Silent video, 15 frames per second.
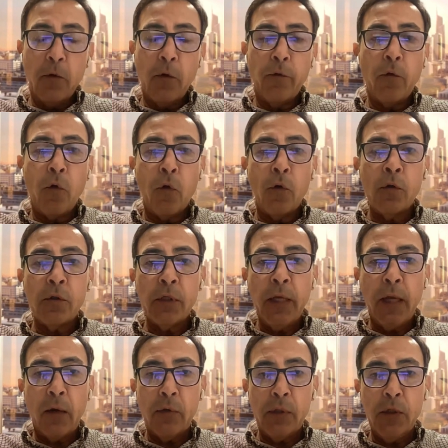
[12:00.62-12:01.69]
of course, the
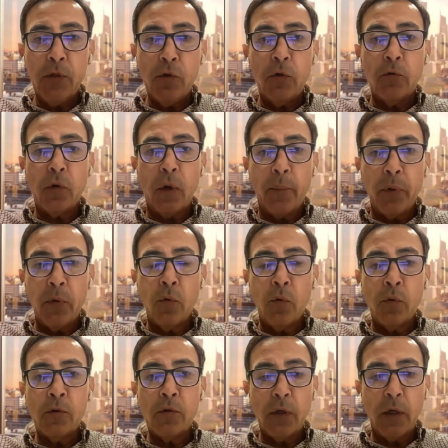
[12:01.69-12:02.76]
acquisition
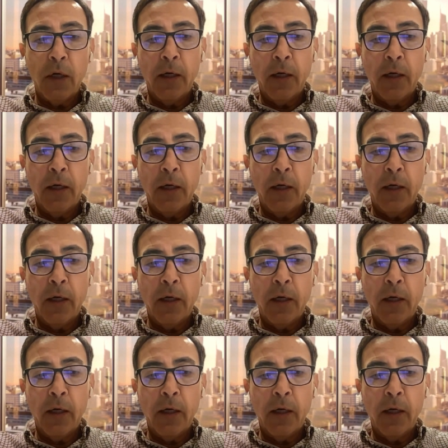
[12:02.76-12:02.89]
entrepreneurs